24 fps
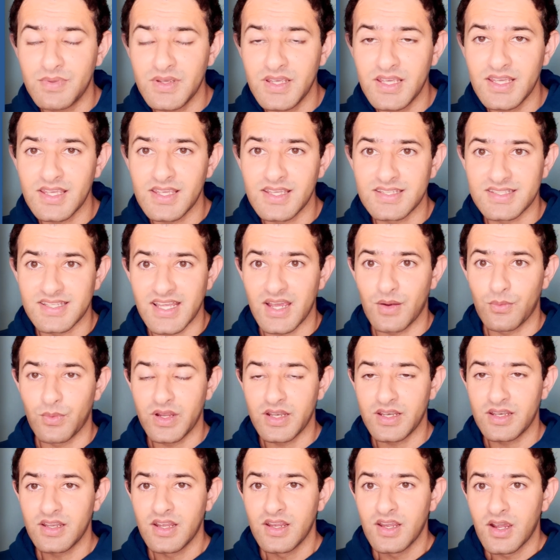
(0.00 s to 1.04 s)
being is that
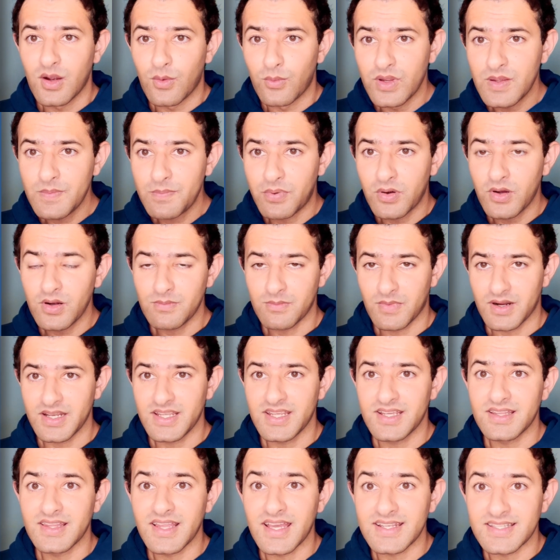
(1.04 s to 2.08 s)
when we put
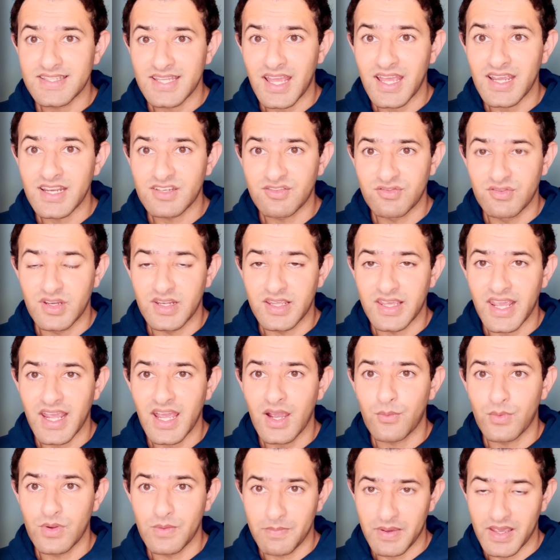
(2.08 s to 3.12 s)
money in that tax-free
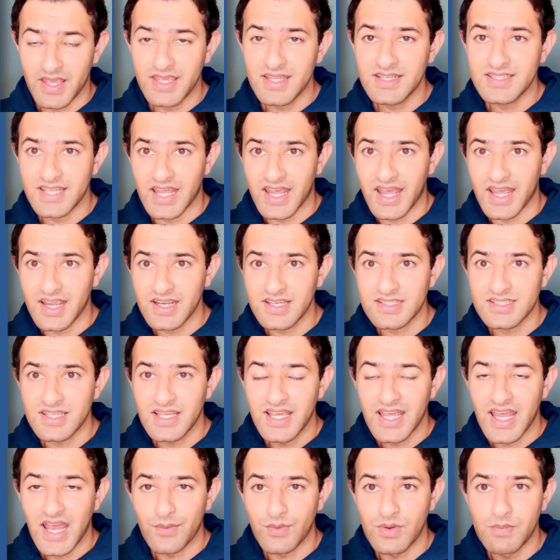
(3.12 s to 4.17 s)
account, we pay a tax
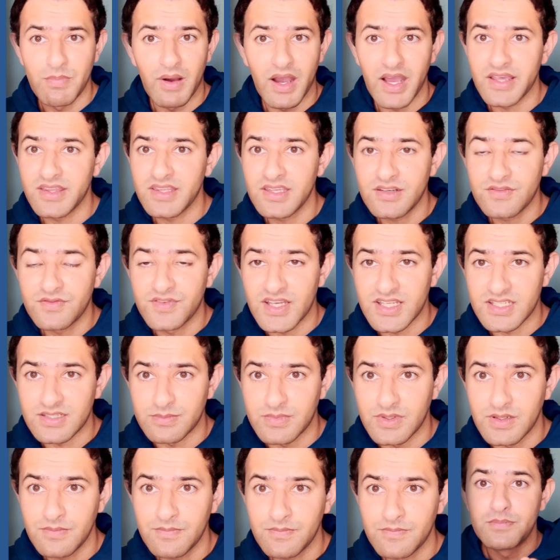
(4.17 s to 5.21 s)
and we buy the
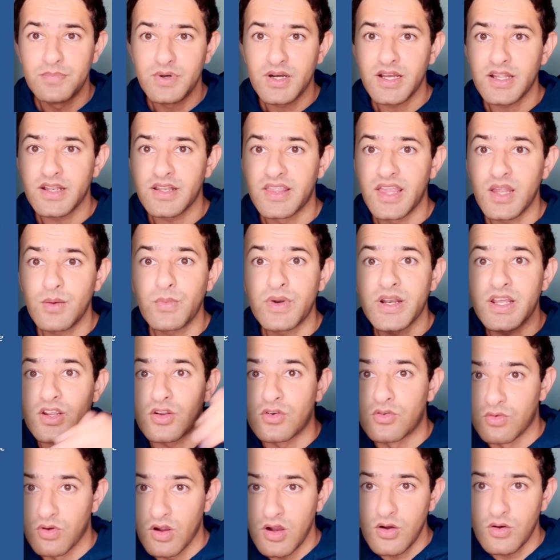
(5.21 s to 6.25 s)
investment, but then when it
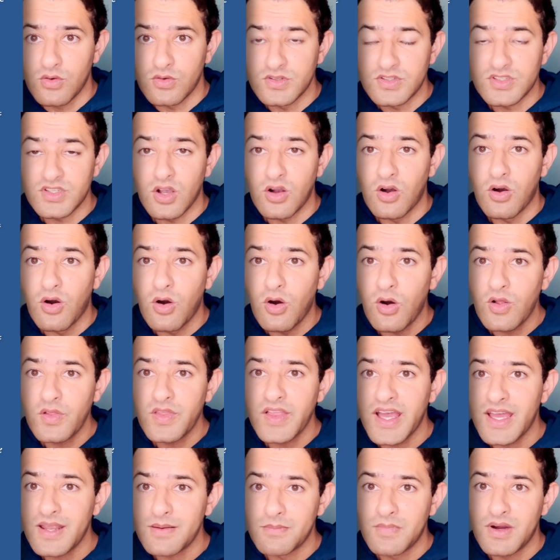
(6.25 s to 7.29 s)
grows, all
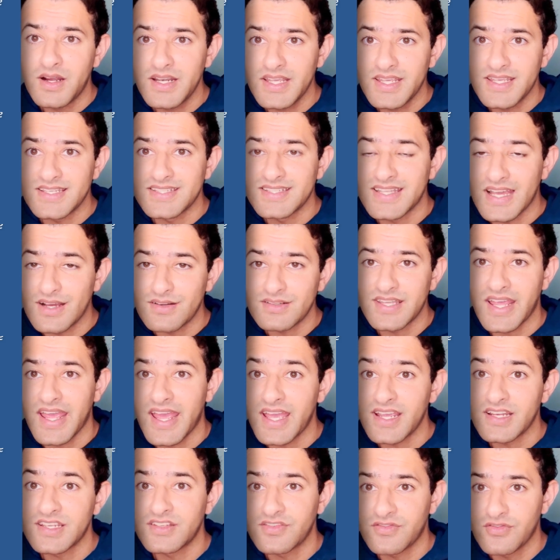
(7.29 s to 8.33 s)
that money is now
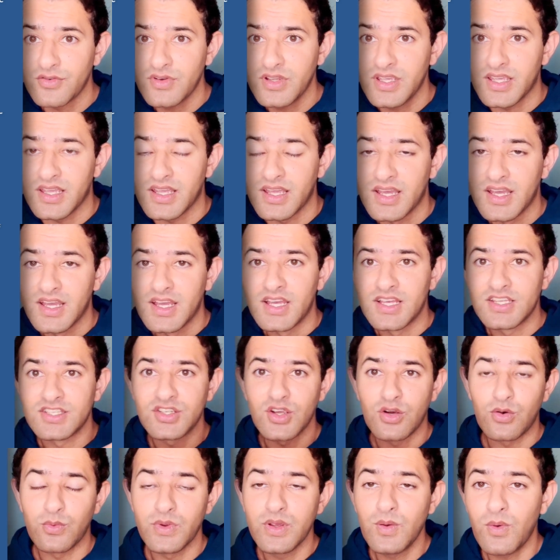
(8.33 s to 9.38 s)
tax-free.
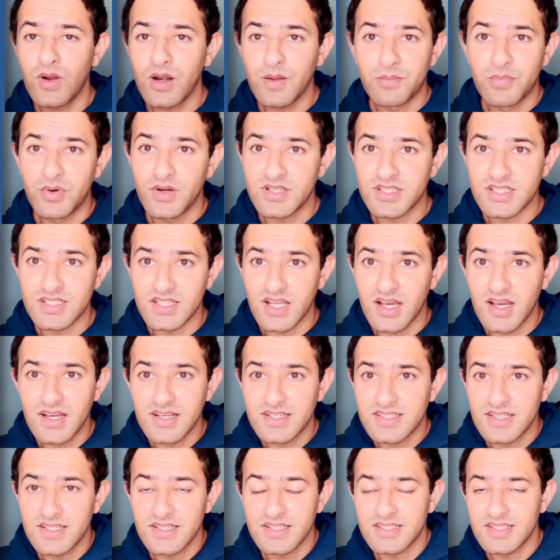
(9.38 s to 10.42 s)
So we want to put
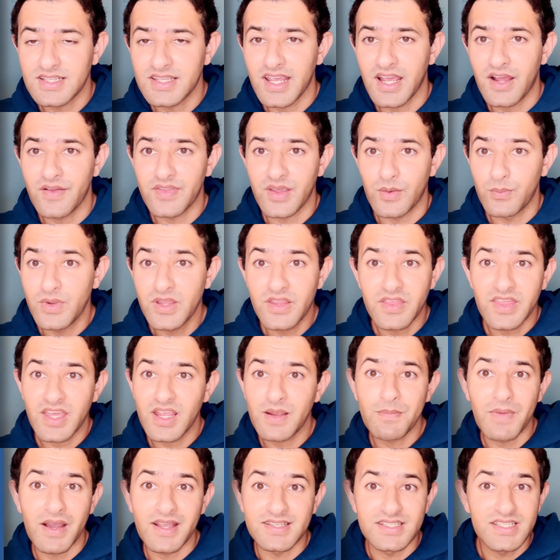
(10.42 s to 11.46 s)
stocks in this account that we
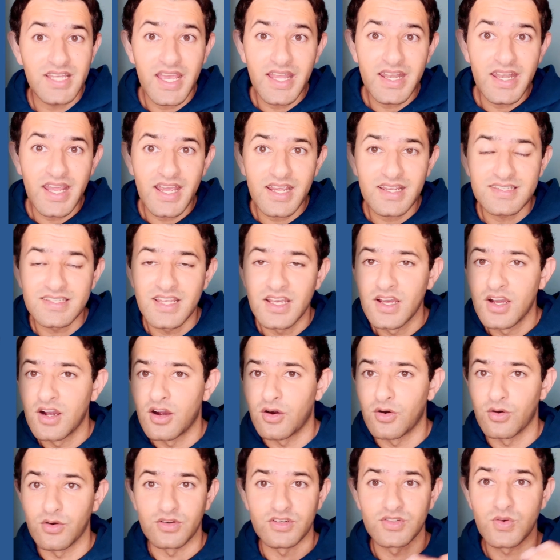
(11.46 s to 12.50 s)
think might 10x
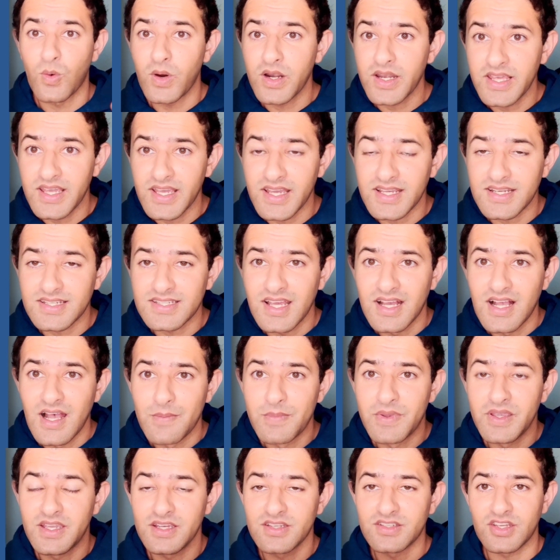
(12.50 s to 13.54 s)
or 20x,
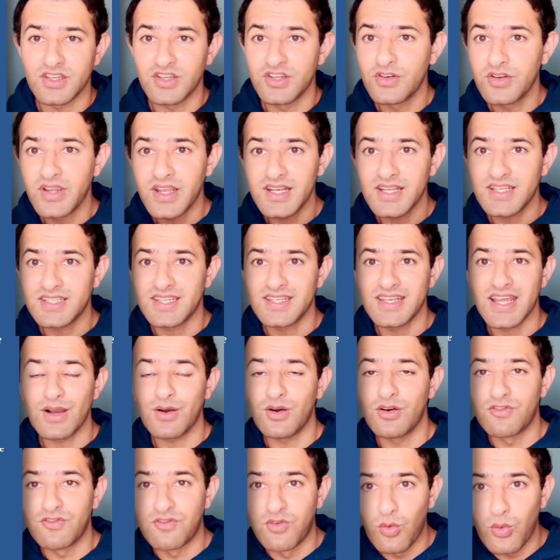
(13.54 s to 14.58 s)
because you're getting to now
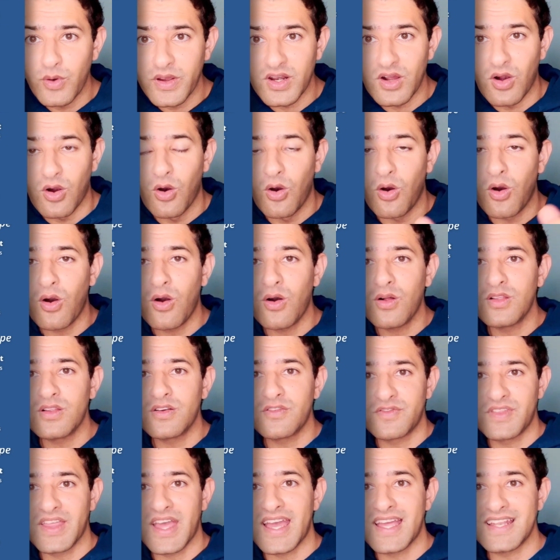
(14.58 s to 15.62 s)
avoid all
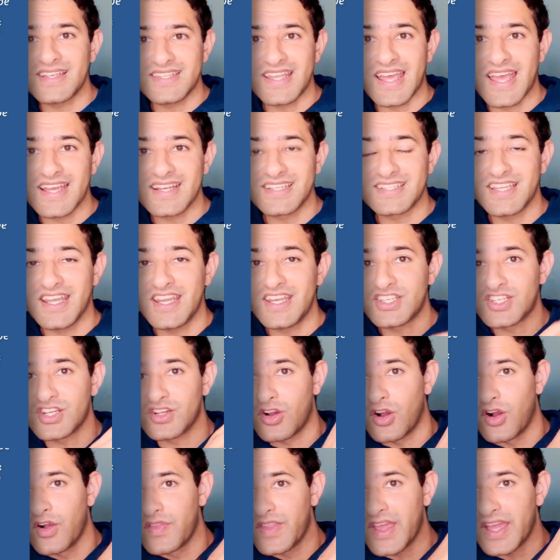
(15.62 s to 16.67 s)
of that taxation
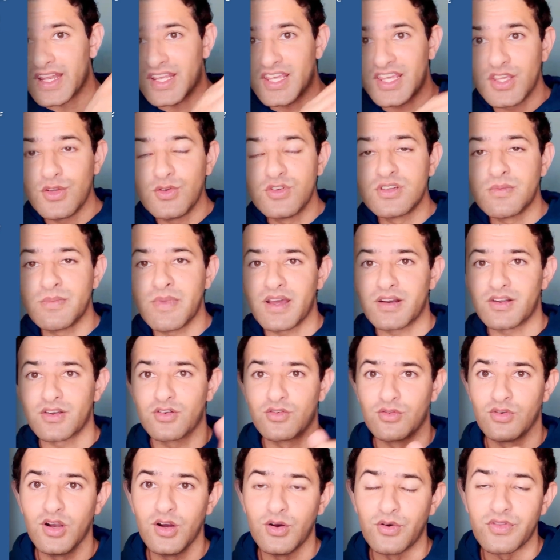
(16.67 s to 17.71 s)
on that huge amount of
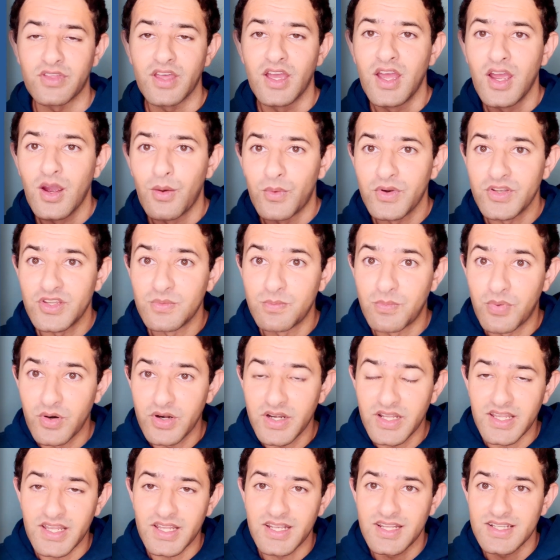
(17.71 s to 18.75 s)
growth when you
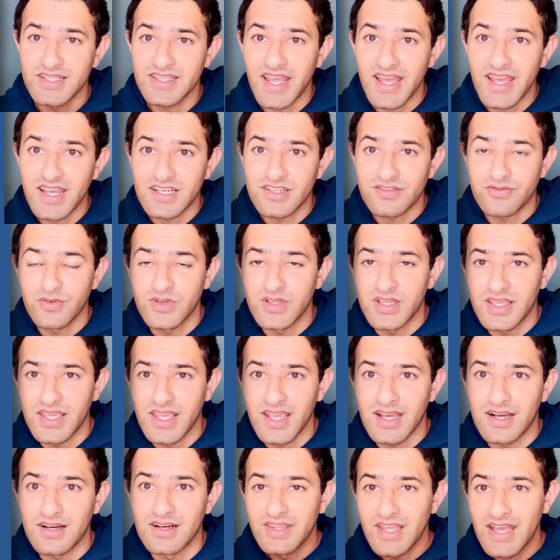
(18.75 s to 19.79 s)
put it in a tax-free
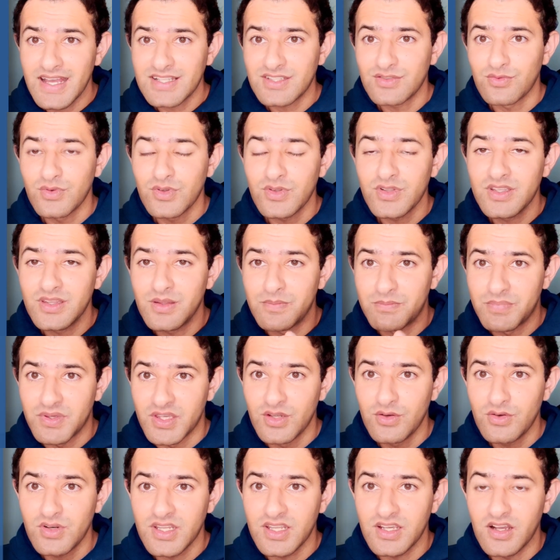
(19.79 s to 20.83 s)
account. That's really the
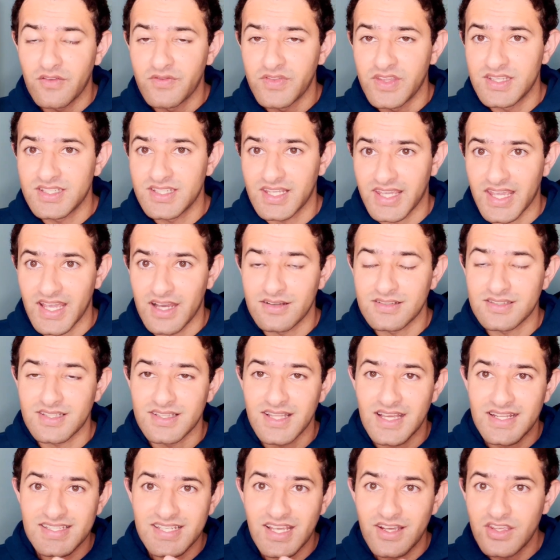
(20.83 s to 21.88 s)
beauty of these accounts,
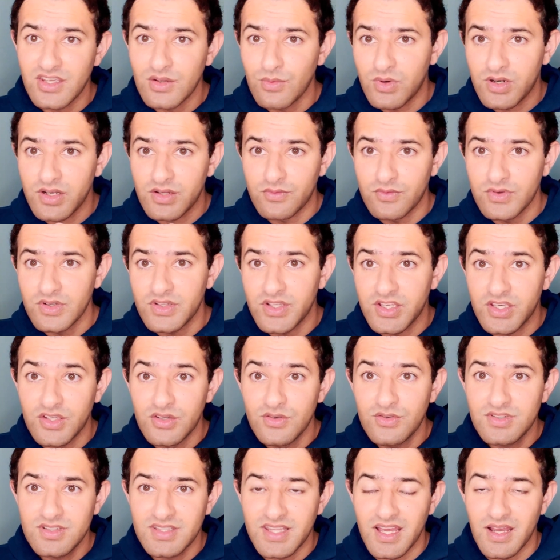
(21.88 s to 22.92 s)
and that's how you want to really
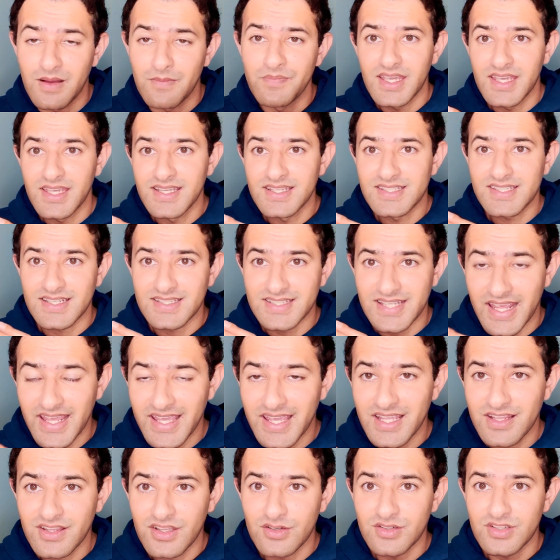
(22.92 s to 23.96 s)
use them, is
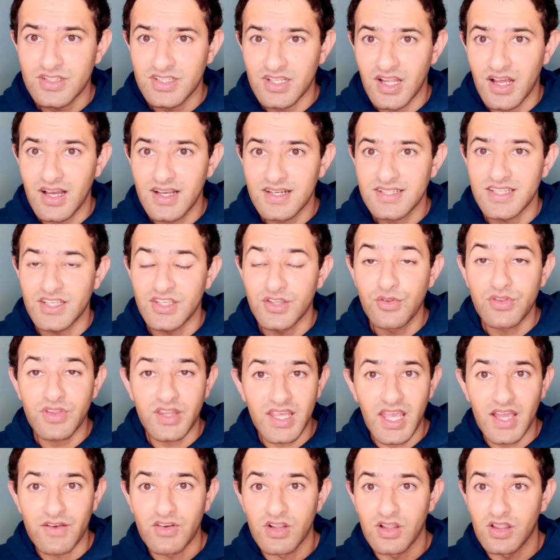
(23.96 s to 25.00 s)
taking those stocks that you
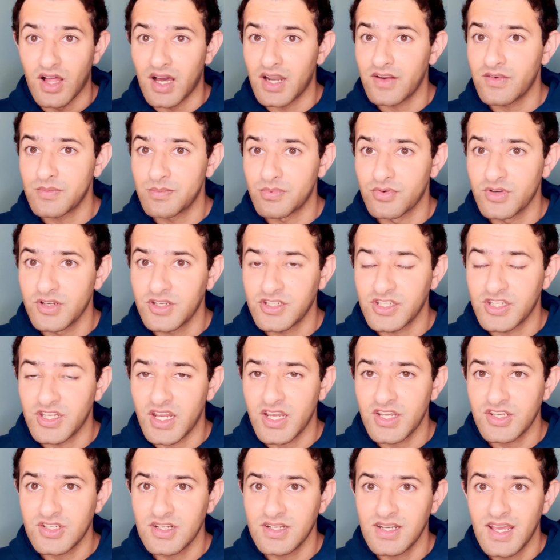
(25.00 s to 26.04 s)
think have a lot of
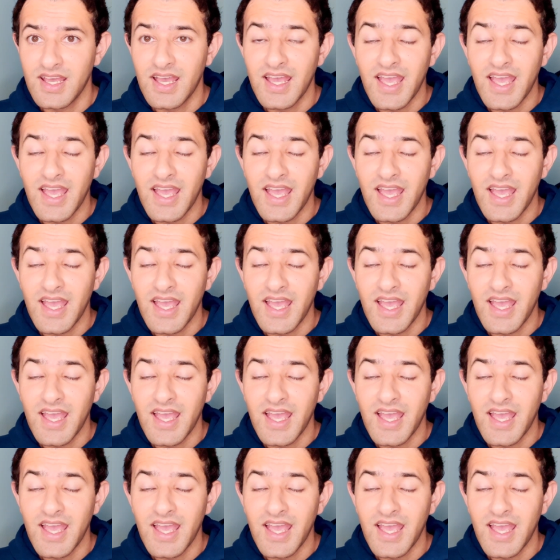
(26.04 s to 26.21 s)
appreciation